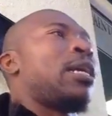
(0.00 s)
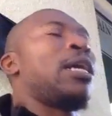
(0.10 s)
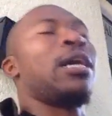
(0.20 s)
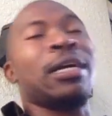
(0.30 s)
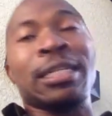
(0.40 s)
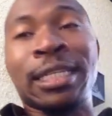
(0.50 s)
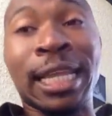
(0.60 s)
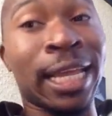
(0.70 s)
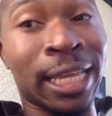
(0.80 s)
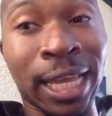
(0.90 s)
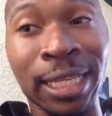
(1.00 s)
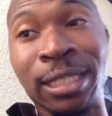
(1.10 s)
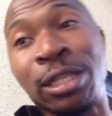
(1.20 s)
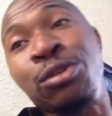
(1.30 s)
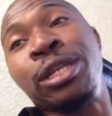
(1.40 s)
the thing
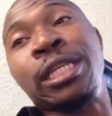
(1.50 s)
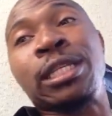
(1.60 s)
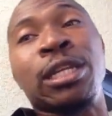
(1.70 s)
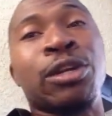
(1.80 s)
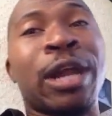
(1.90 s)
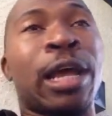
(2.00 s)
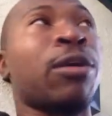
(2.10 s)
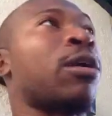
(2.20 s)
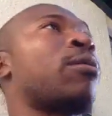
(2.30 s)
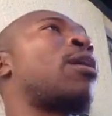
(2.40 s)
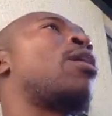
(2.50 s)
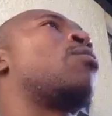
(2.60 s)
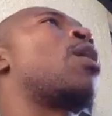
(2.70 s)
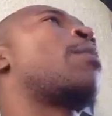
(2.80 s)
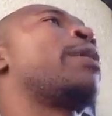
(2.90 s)
is, you need to learn how to,
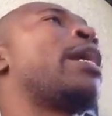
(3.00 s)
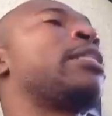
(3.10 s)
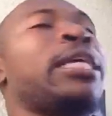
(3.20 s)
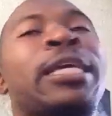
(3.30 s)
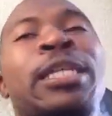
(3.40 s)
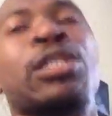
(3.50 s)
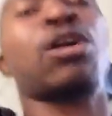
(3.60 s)
Robbie, I think it's